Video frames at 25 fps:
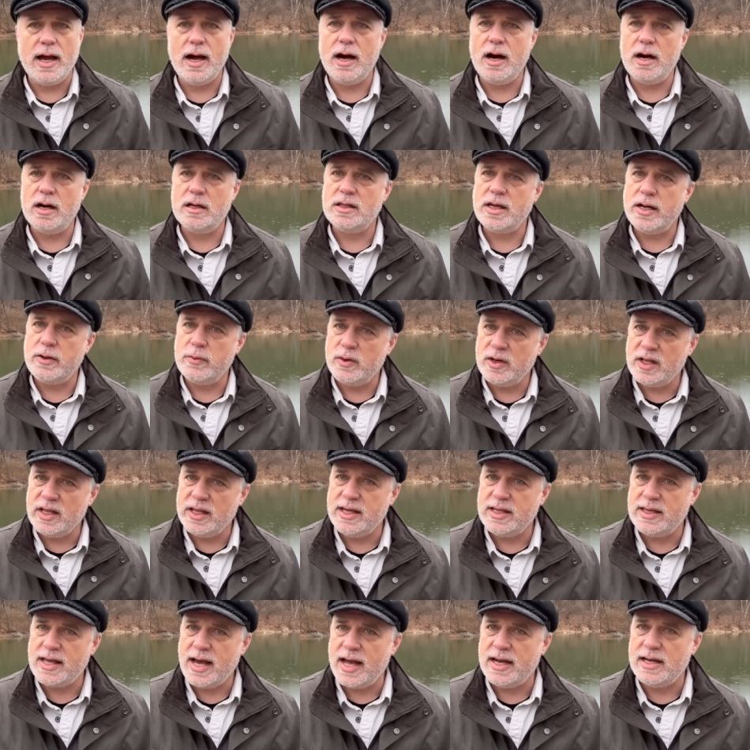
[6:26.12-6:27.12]
are they
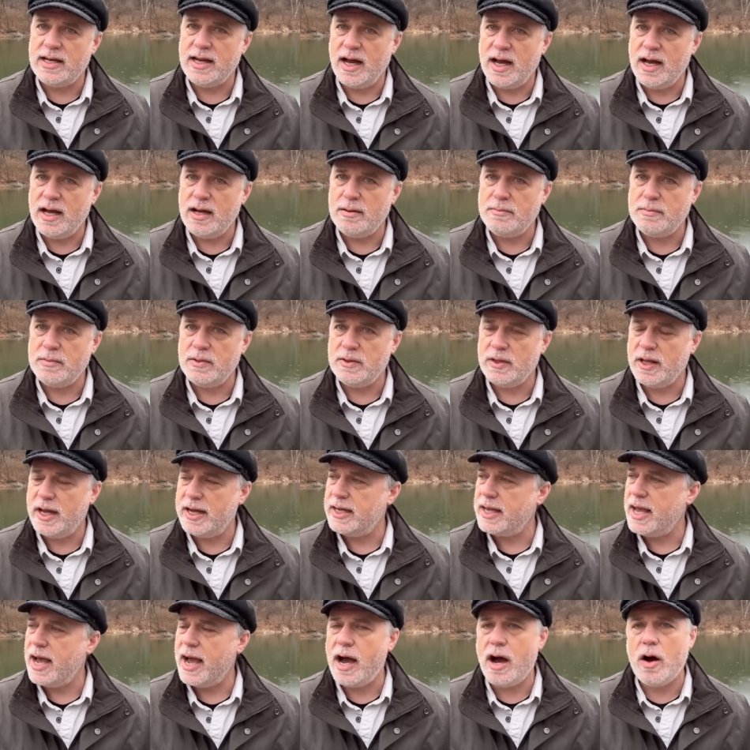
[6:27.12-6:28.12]
really that dumb?
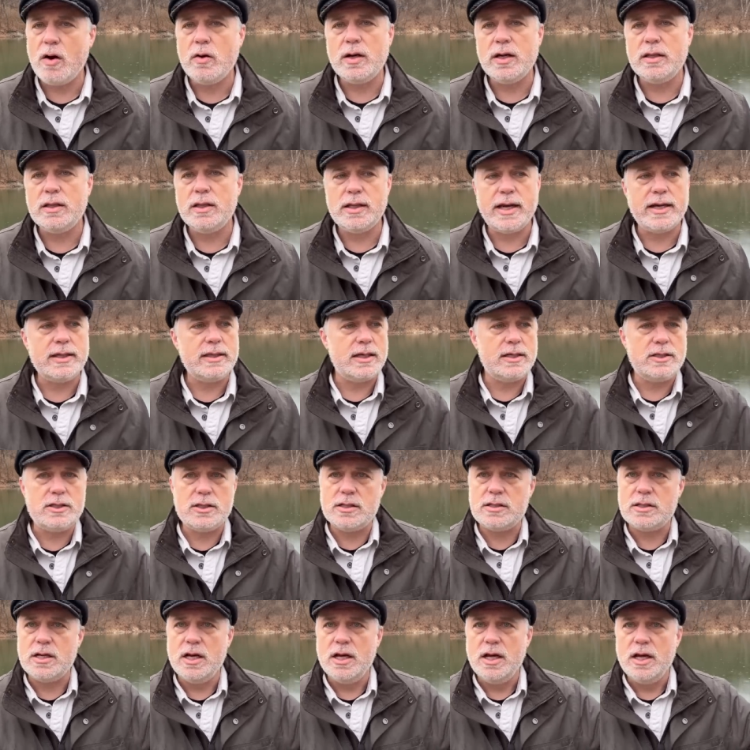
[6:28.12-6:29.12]
Like, how could, like, they
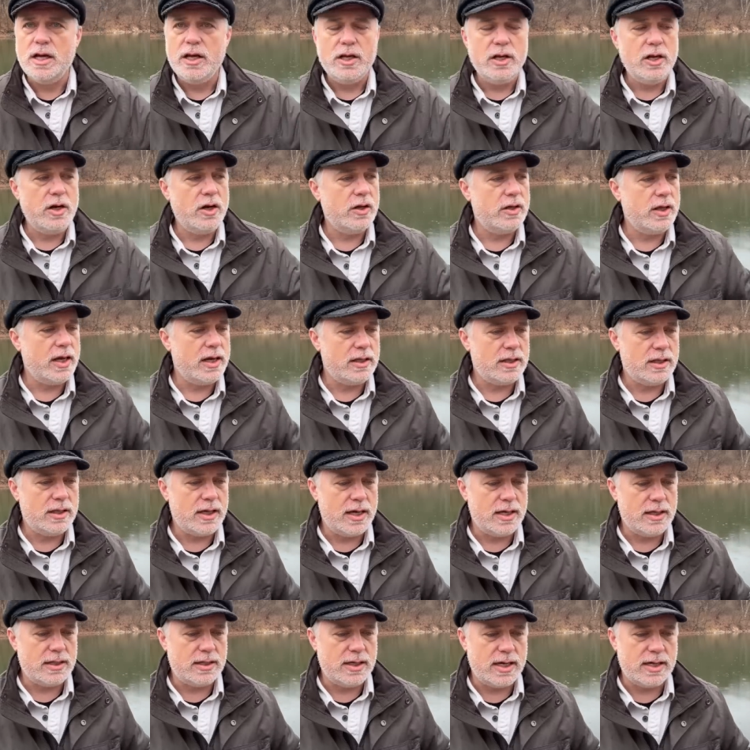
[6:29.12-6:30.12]
just, you know,
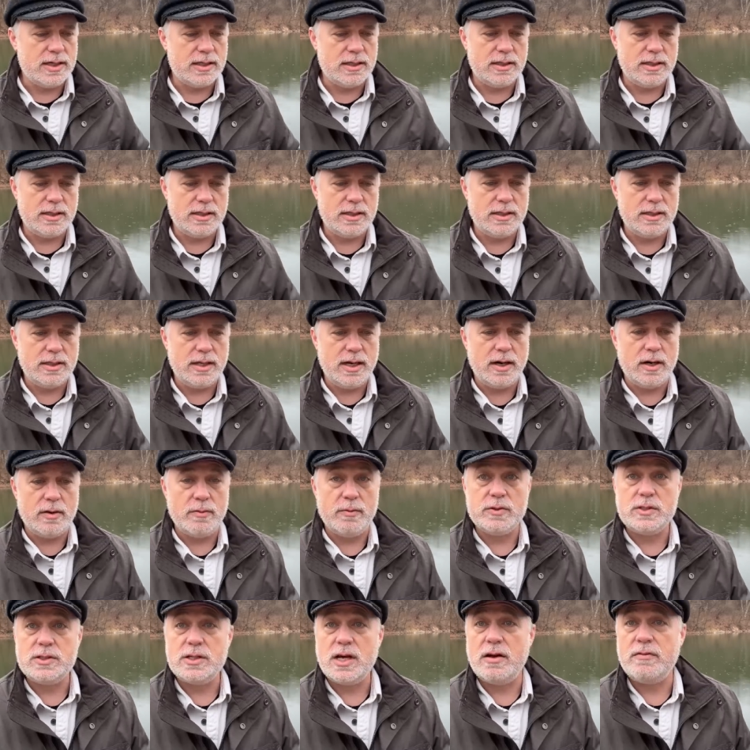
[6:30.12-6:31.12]
they're
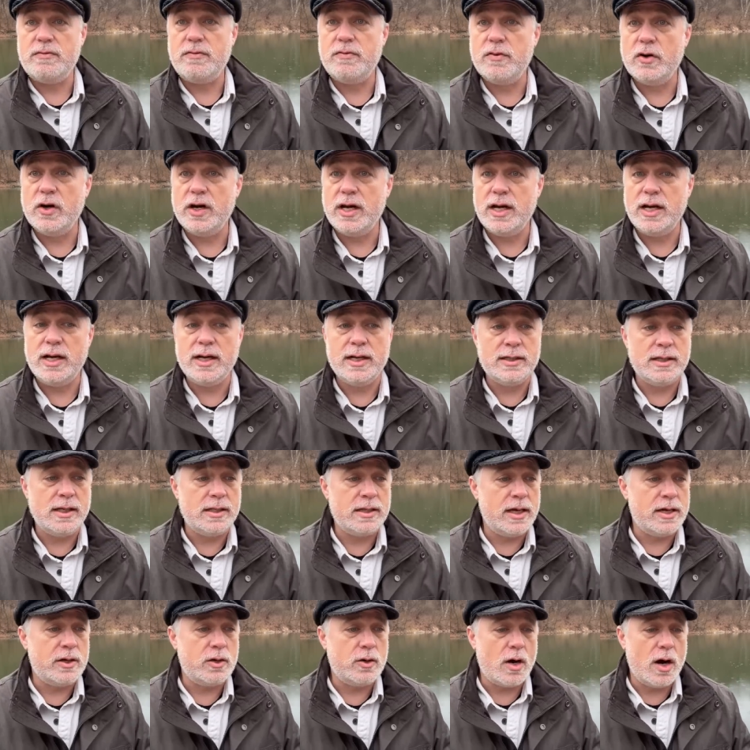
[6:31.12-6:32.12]
set free, and then
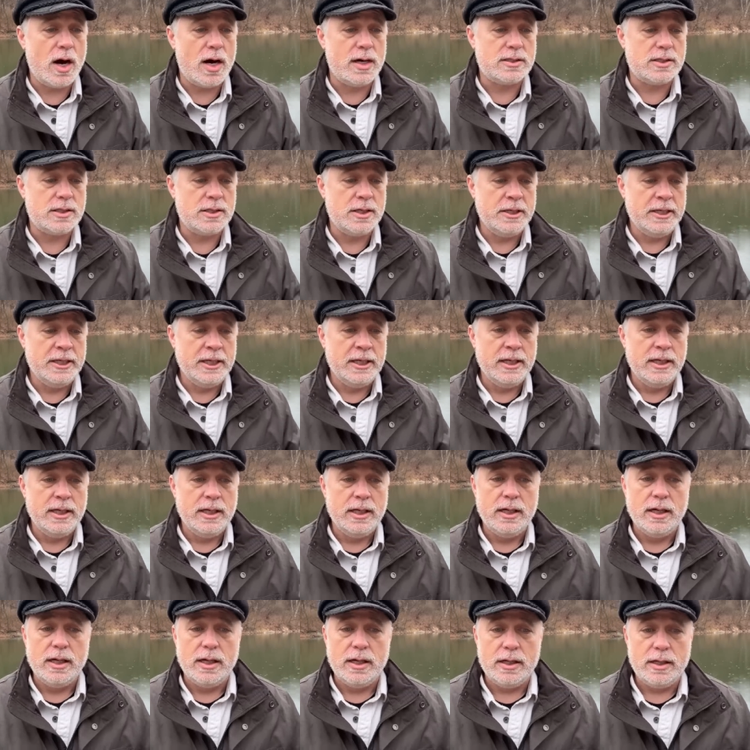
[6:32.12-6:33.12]
they cross,
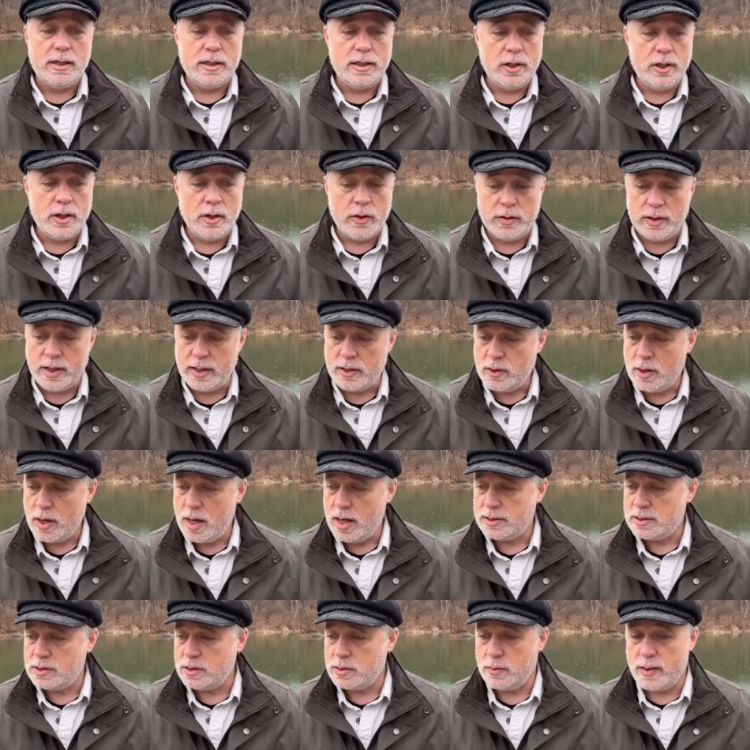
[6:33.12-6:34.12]
you know, they
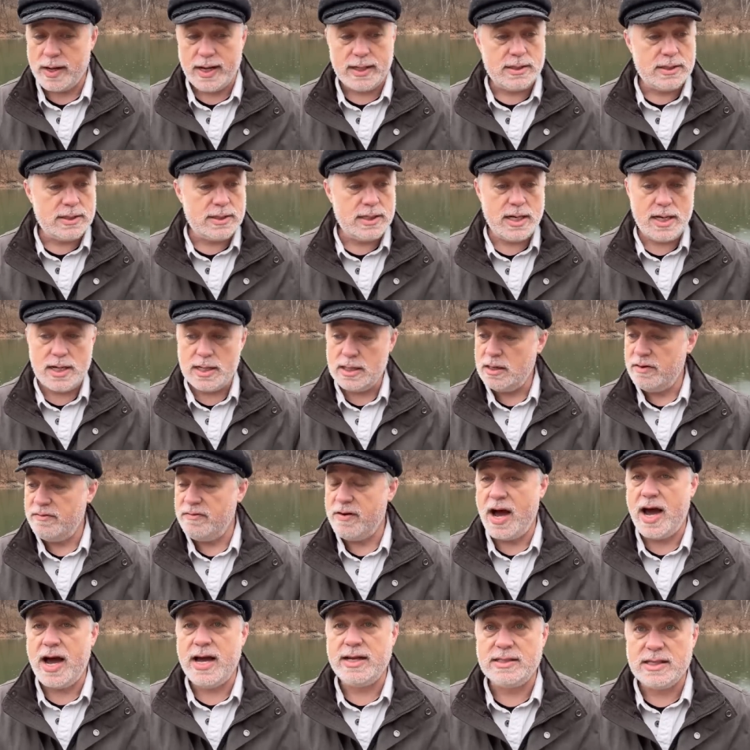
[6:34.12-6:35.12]
cross the Red Sea, it
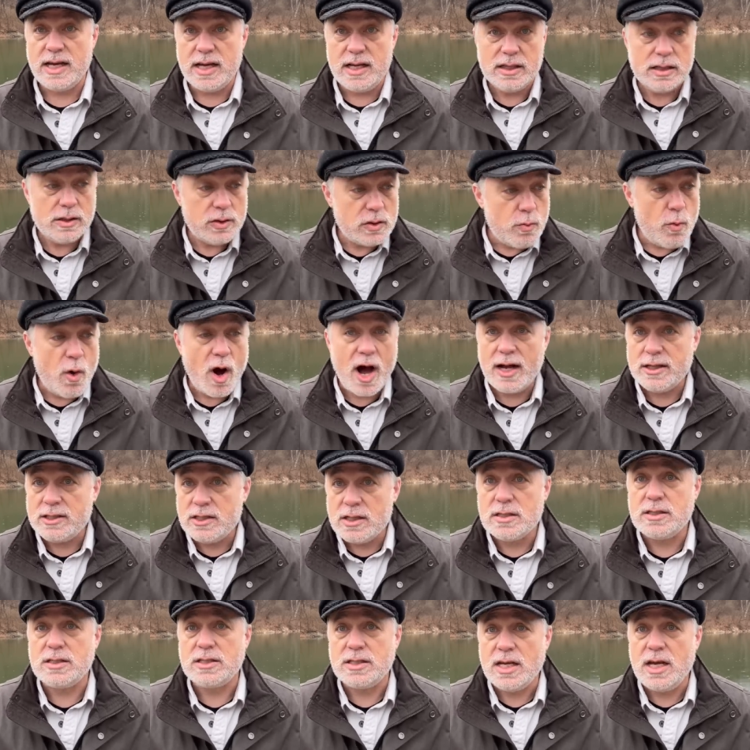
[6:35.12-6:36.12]
divides. They watch
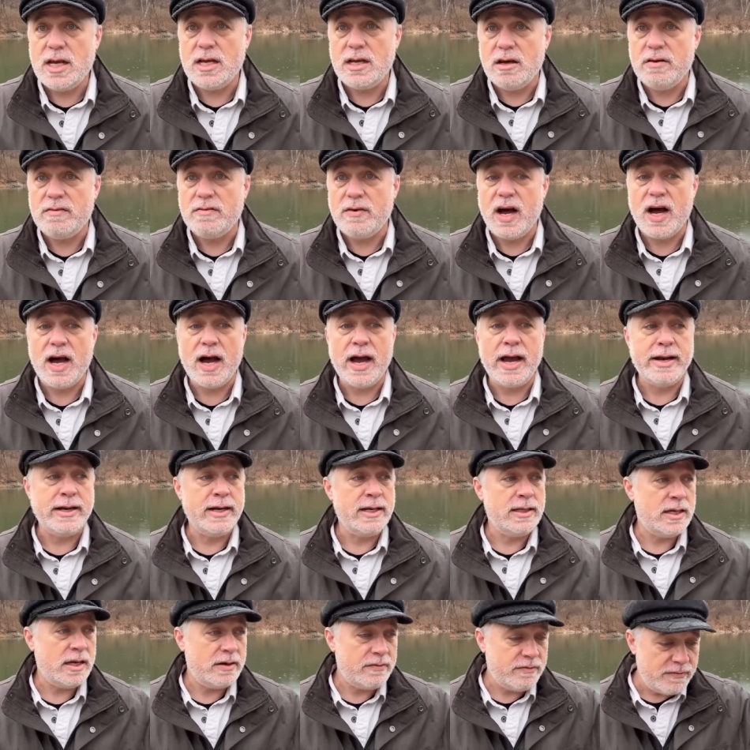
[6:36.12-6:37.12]
a sea divide,
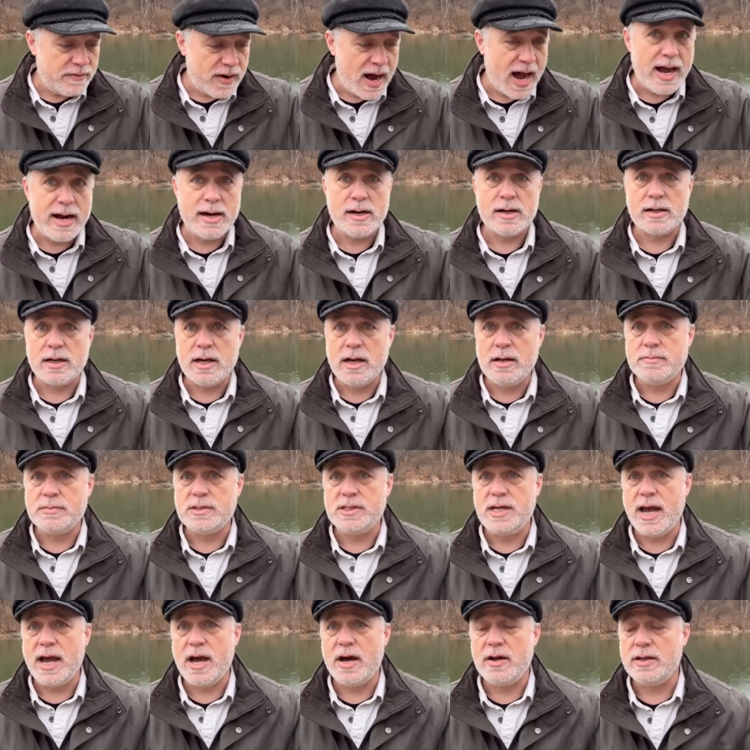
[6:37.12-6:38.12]
and then fire comes
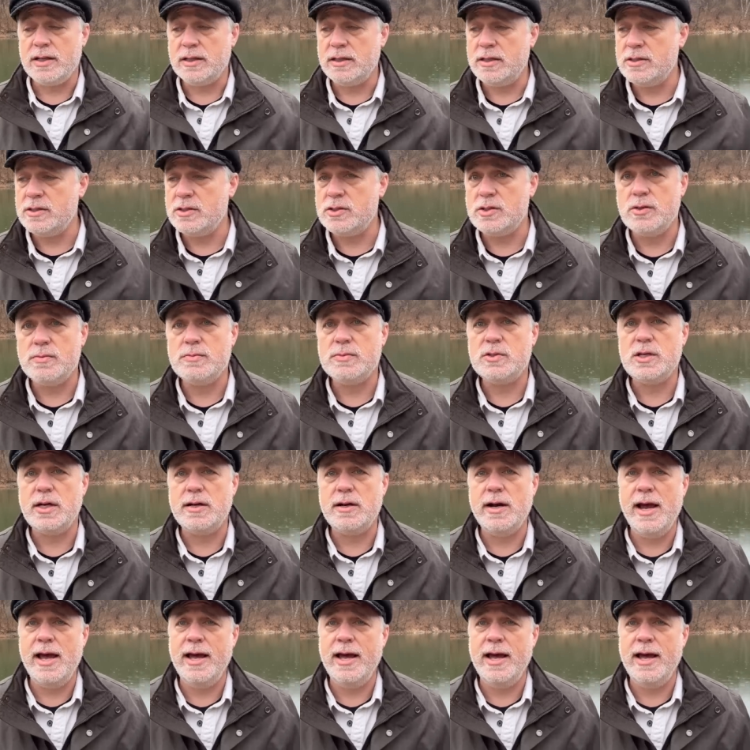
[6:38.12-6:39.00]
down and consumes their